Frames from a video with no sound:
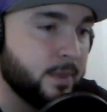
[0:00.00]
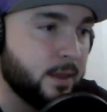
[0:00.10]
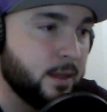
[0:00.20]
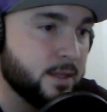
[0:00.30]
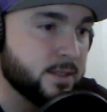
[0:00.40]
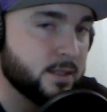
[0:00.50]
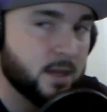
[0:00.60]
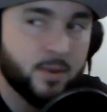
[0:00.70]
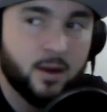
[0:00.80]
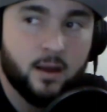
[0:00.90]
he's the
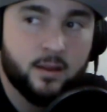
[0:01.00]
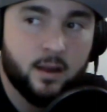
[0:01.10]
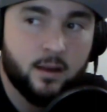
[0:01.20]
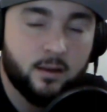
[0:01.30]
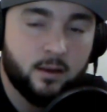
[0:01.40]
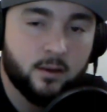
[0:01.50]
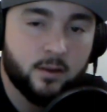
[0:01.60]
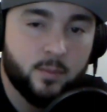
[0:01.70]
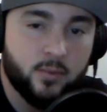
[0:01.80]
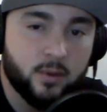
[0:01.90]
type of guy that,
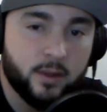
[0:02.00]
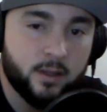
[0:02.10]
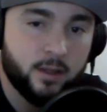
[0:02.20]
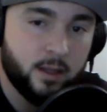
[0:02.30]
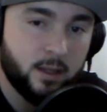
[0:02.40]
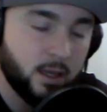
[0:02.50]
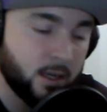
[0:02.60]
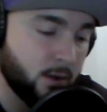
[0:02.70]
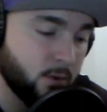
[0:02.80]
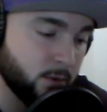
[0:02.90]
they pull in and he
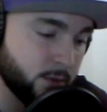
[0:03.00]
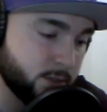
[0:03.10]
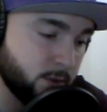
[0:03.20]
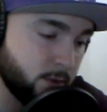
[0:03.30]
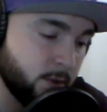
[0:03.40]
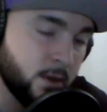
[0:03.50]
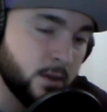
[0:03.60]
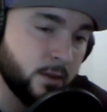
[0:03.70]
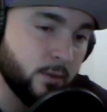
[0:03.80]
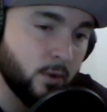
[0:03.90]
can cornerstone
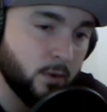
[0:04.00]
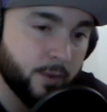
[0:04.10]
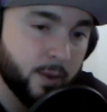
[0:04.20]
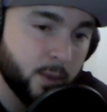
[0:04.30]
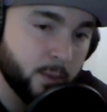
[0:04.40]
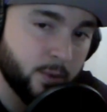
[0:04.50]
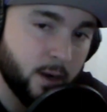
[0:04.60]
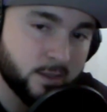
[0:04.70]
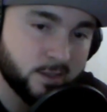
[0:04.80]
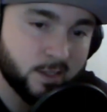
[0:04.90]
the whole rebuild
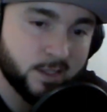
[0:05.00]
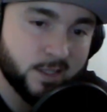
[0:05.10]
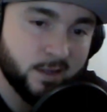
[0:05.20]
process.